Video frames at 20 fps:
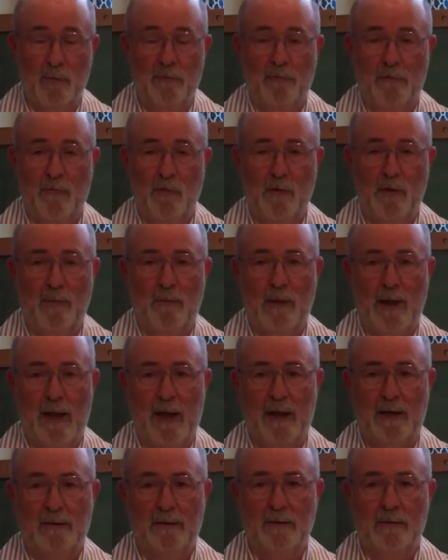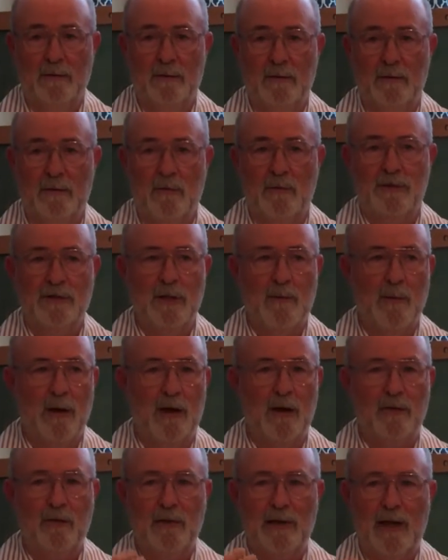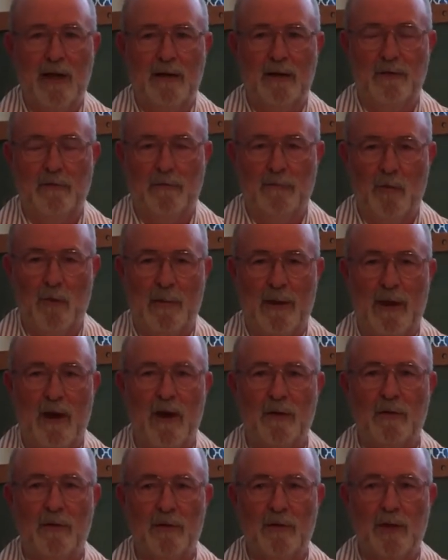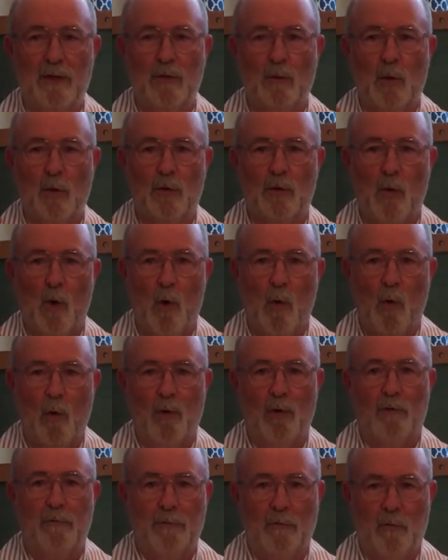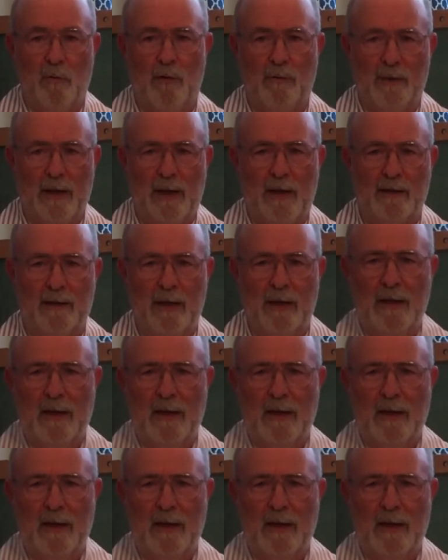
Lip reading: format or some other kind of format other than the oral format,